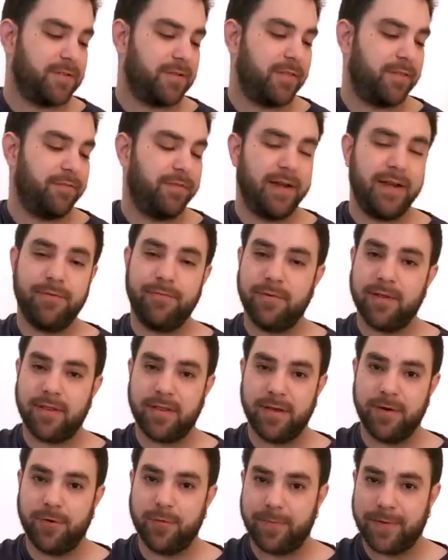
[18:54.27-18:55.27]
2, and 3 with
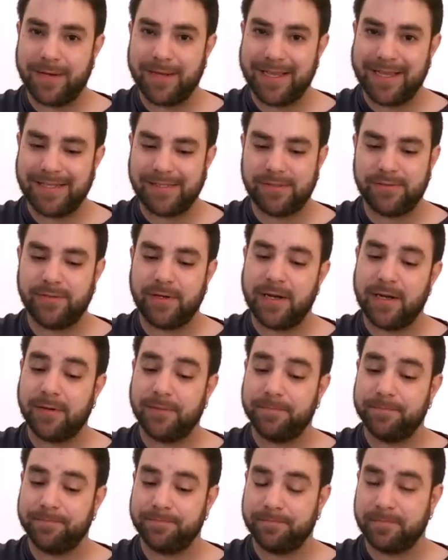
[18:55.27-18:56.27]
the open A
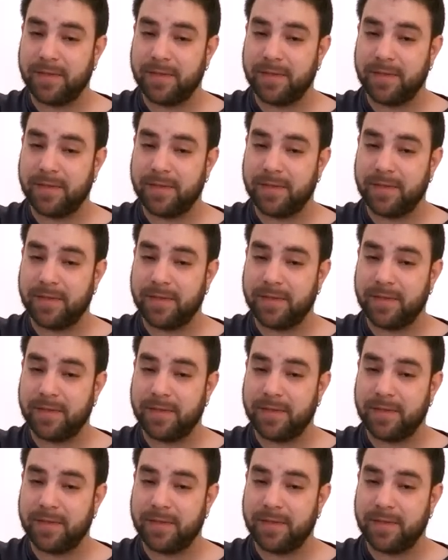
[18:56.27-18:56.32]
string,